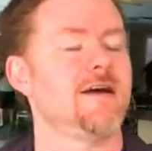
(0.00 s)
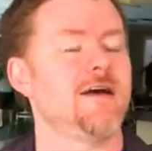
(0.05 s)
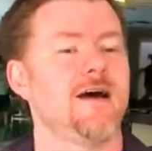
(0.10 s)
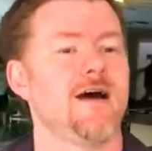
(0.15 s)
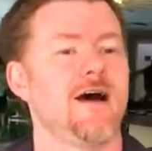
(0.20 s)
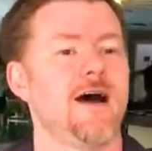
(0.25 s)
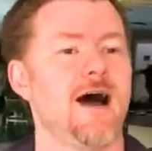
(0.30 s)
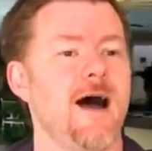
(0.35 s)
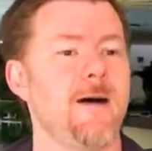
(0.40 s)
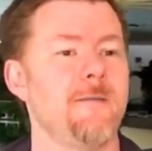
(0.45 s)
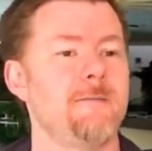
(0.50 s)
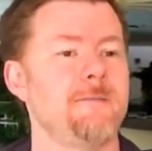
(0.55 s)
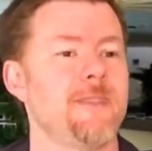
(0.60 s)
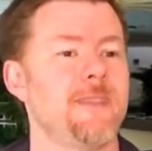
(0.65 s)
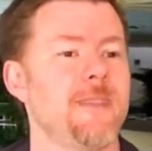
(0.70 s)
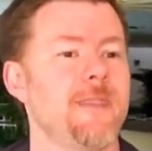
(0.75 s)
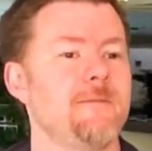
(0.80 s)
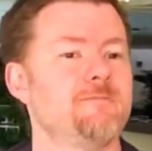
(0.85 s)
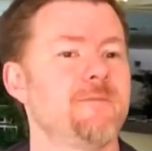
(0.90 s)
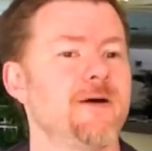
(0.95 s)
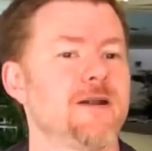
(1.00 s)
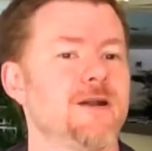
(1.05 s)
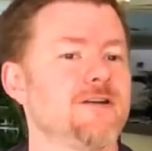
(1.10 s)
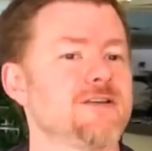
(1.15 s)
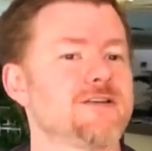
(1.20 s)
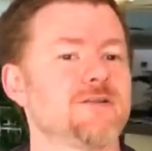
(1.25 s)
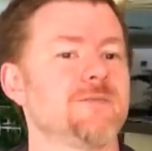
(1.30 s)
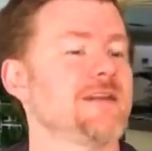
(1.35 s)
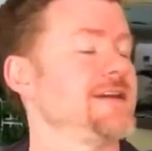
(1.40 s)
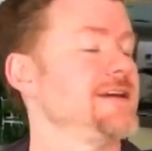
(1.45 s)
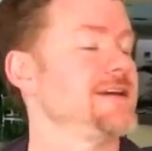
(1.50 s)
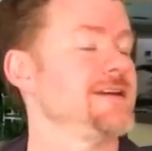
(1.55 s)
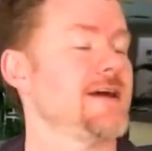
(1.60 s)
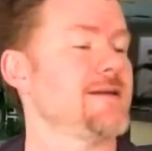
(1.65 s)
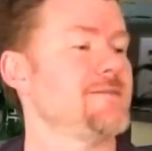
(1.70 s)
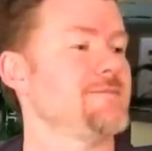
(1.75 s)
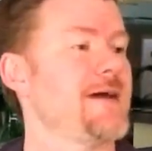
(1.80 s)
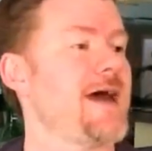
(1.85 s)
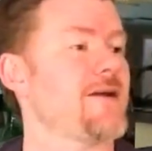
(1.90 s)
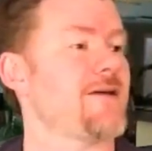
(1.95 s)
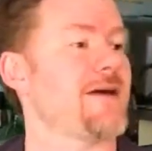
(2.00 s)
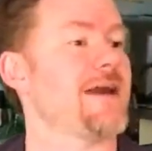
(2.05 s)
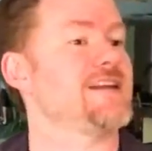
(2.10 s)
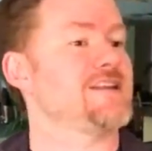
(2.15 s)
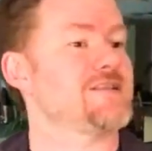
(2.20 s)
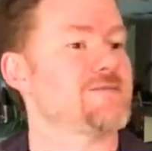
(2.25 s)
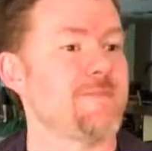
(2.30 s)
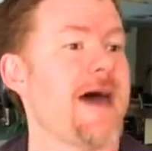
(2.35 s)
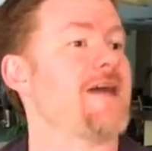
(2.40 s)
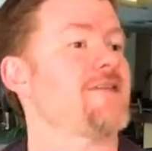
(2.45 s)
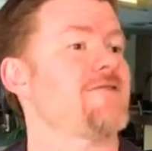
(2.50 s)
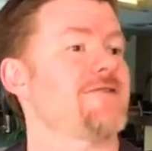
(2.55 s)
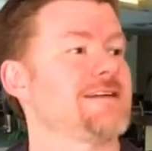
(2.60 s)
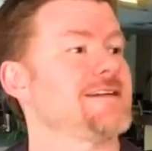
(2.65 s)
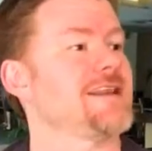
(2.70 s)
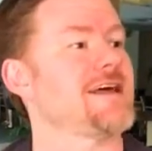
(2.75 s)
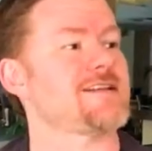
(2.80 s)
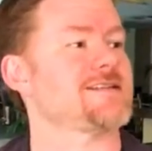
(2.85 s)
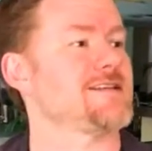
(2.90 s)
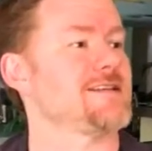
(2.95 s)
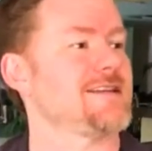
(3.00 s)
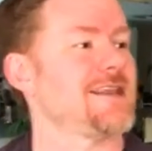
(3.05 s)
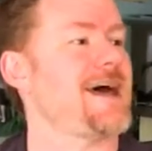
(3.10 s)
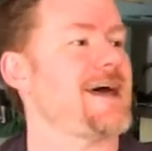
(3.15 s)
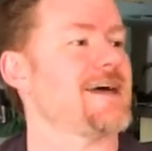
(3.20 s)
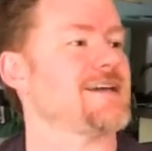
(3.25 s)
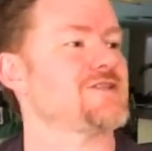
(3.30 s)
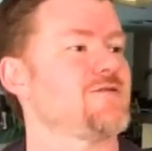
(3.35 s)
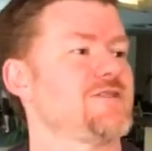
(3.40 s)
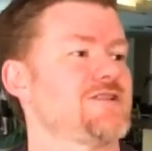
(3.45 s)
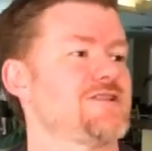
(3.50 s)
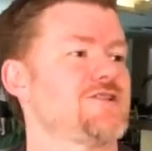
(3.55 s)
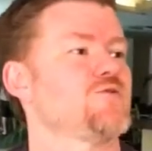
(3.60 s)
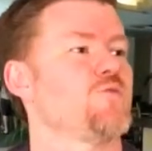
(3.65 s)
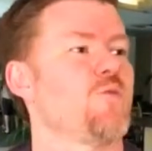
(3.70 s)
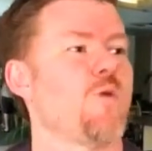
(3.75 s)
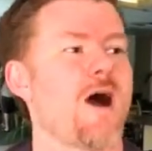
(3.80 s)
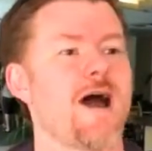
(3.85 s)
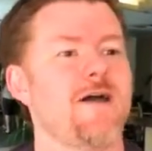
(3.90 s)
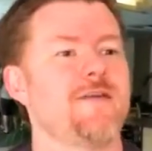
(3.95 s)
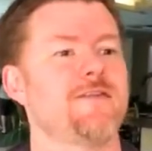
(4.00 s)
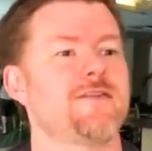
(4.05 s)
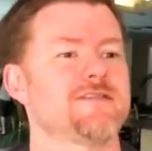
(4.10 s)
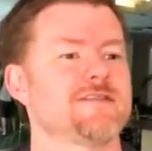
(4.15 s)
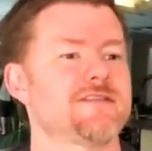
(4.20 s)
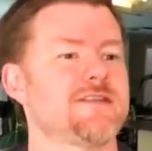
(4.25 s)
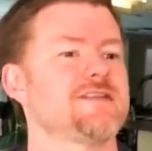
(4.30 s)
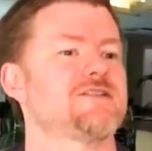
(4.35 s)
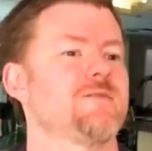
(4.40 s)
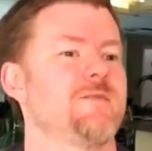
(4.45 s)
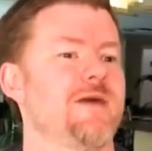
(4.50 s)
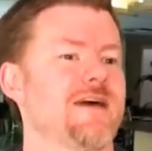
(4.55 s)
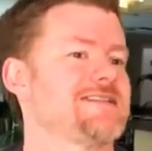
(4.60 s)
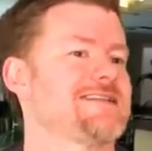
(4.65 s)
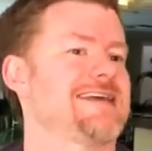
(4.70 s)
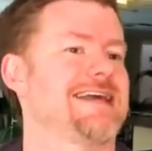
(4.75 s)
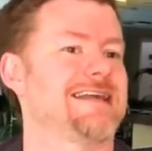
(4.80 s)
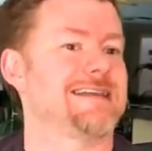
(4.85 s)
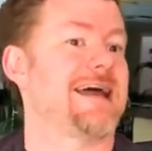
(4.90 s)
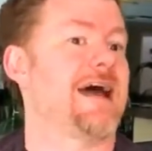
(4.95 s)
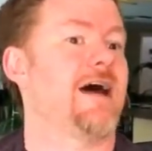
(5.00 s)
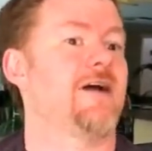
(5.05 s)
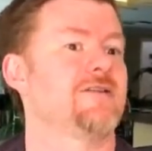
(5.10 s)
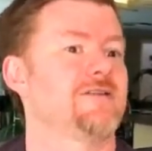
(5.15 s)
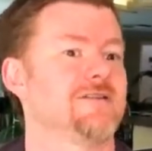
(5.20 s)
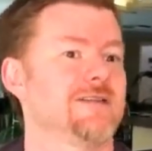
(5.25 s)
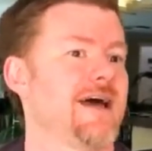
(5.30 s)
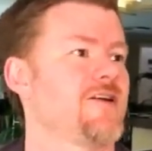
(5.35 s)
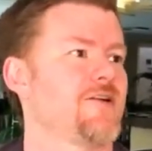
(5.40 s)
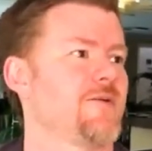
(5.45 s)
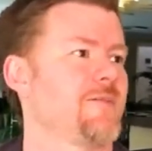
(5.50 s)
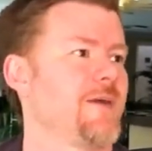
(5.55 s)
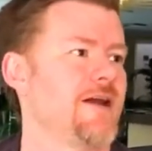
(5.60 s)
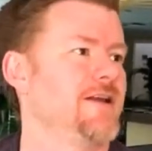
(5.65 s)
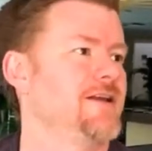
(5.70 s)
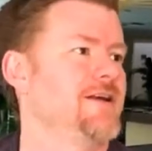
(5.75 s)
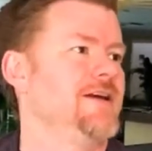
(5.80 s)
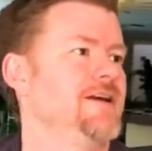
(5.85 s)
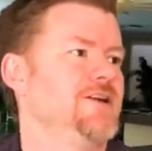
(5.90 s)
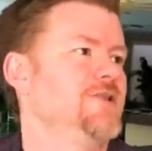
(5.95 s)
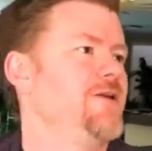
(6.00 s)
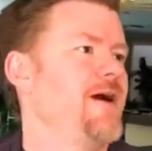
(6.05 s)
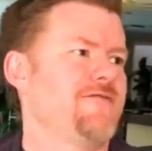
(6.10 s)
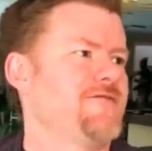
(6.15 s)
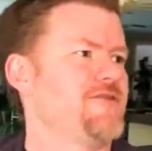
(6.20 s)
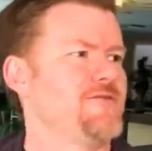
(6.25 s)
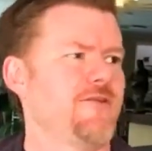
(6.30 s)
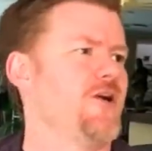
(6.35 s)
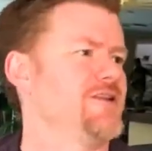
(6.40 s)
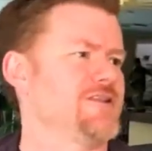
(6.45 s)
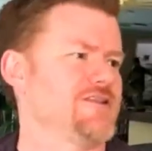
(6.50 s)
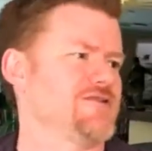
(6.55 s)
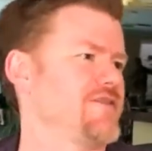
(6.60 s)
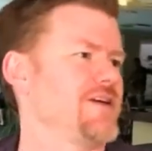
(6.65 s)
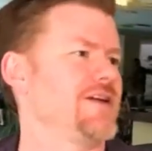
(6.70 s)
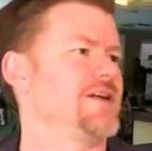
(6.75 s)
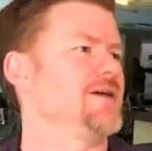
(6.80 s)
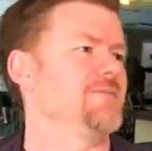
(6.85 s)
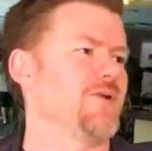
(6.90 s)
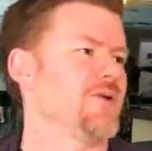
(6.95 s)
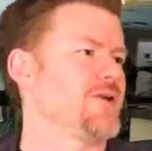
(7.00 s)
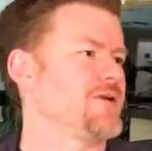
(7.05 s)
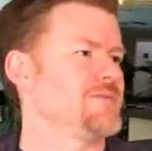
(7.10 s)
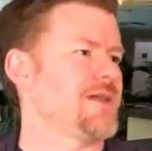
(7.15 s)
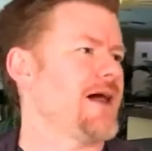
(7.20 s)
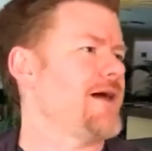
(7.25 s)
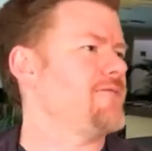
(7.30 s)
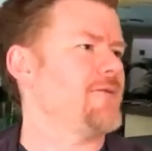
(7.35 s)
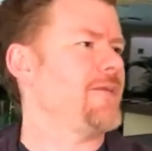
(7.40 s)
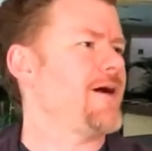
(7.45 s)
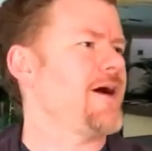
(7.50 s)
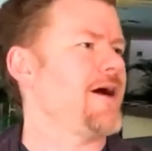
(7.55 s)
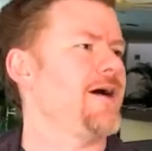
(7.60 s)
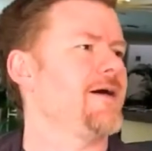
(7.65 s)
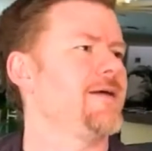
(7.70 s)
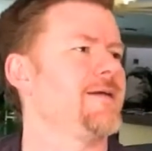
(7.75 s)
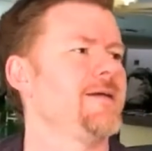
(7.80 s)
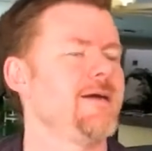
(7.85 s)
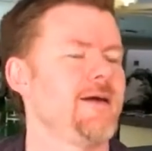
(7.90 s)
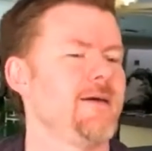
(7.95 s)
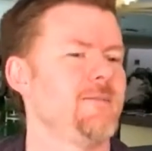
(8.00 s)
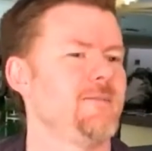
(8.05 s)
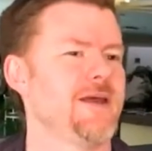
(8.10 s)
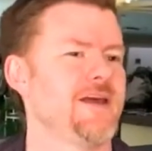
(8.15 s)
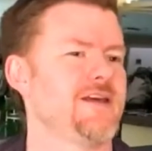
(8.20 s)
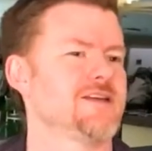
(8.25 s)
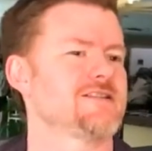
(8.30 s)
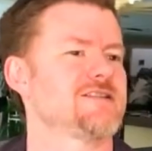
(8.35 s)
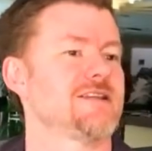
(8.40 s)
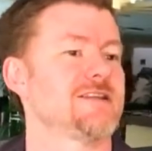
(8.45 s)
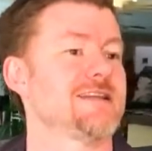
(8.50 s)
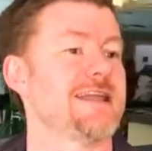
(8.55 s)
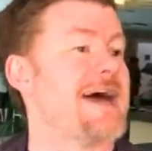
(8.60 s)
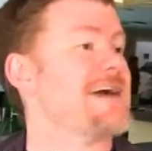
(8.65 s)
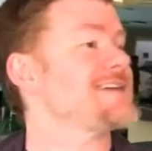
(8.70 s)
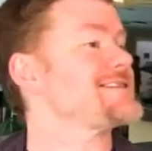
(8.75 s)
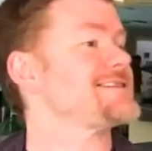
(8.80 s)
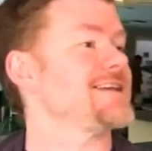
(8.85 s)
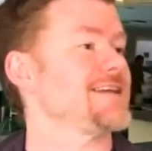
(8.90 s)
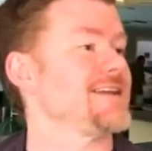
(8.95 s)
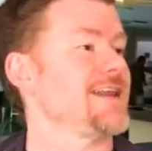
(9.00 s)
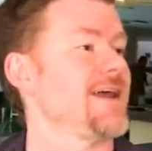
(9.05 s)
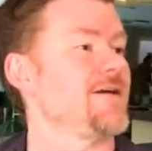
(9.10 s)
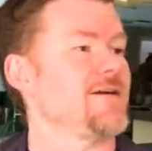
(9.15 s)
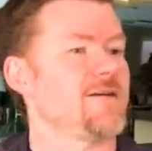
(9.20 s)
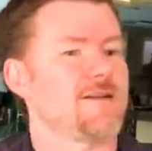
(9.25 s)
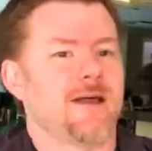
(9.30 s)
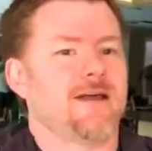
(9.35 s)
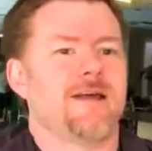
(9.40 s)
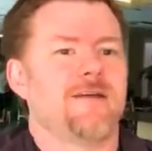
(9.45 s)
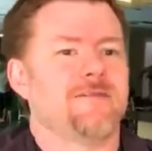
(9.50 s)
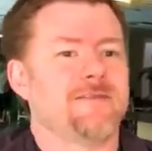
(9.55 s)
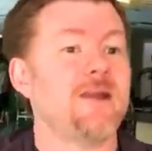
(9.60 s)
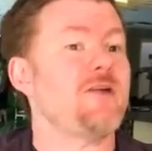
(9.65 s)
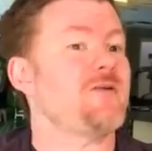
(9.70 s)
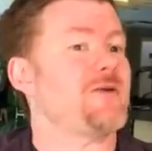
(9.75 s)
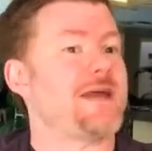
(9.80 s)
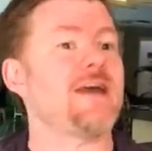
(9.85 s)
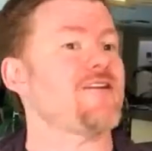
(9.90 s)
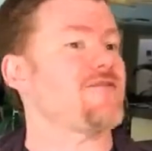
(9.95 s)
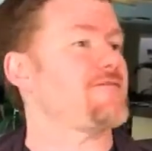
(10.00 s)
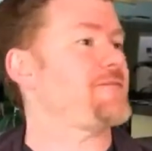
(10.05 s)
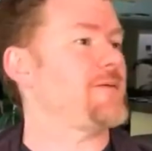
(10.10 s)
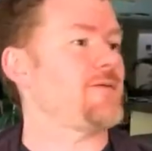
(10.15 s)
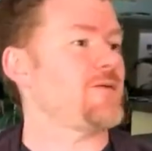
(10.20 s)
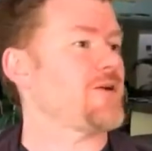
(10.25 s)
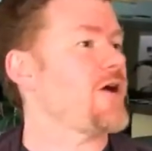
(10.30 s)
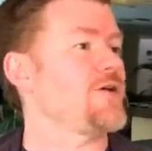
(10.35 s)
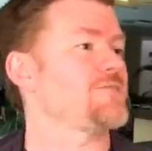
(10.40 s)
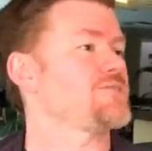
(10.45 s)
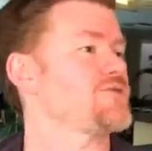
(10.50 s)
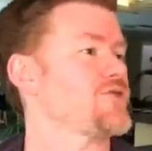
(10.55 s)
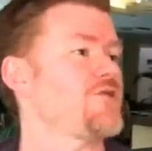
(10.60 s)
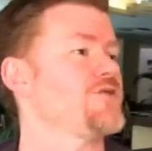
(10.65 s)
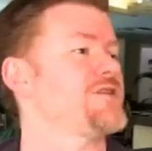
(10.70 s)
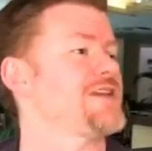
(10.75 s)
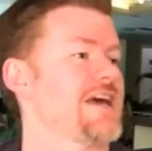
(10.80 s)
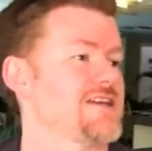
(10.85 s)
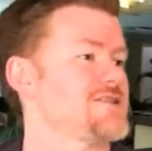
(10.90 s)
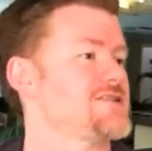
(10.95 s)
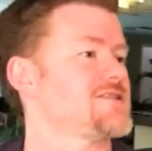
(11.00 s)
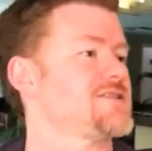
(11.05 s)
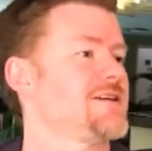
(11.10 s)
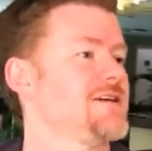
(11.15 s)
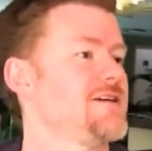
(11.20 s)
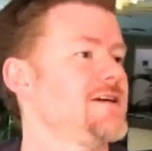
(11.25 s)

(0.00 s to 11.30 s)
Um, but ultimately it doesn't matter. And it's mattering less and less, which is why the system has to get louder and louder about you have to vote, it's really important, blah, blah, blah. Because the last thing they like, they don't care if people go and protest.